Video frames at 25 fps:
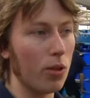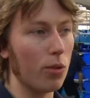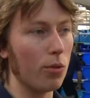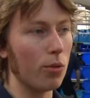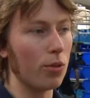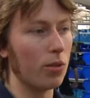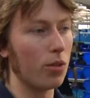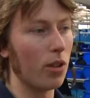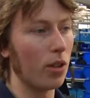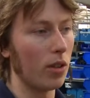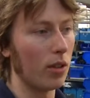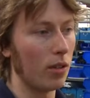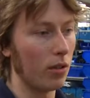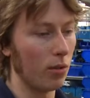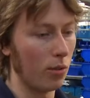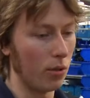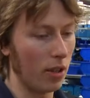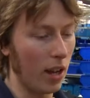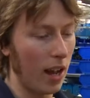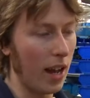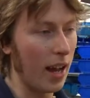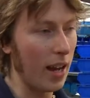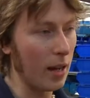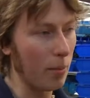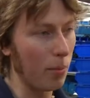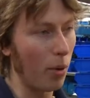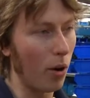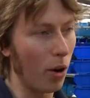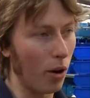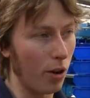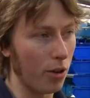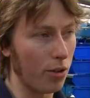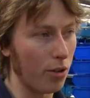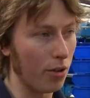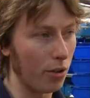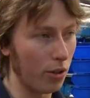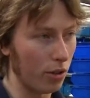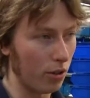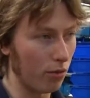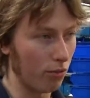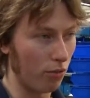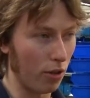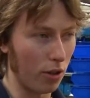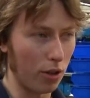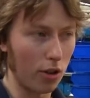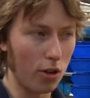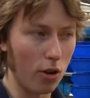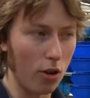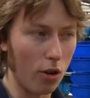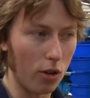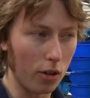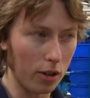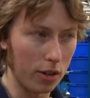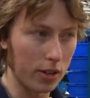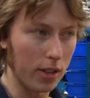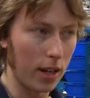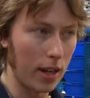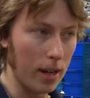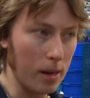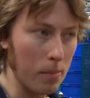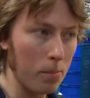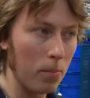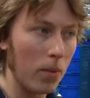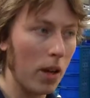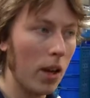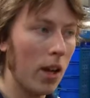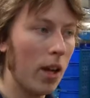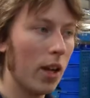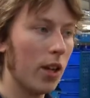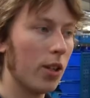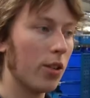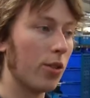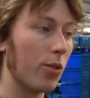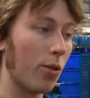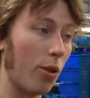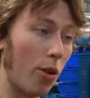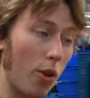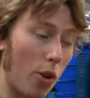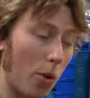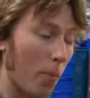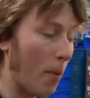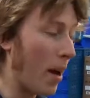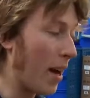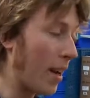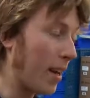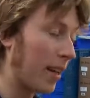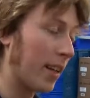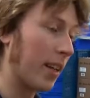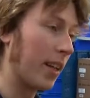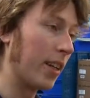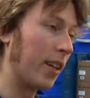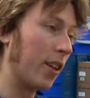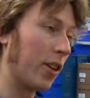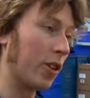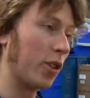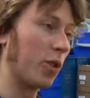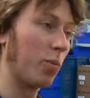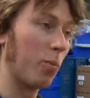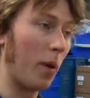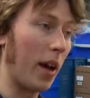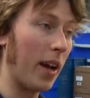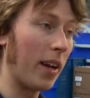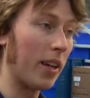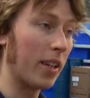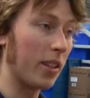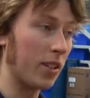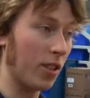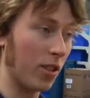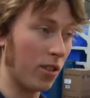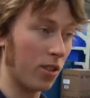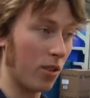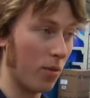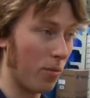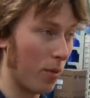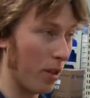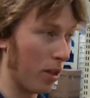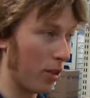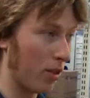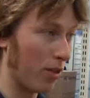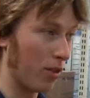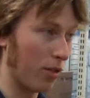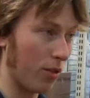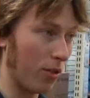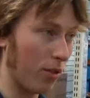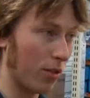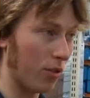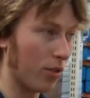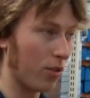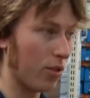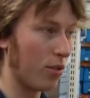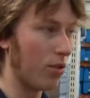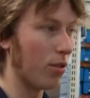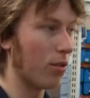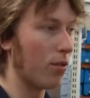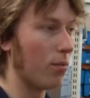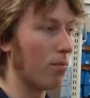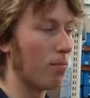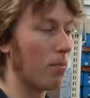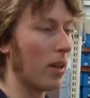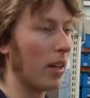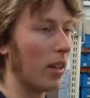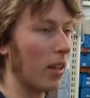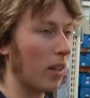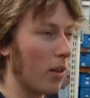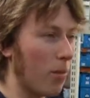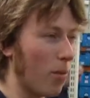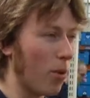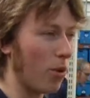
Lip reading: those high power units running all the time. So it automatically cuts back just to make sure it's making the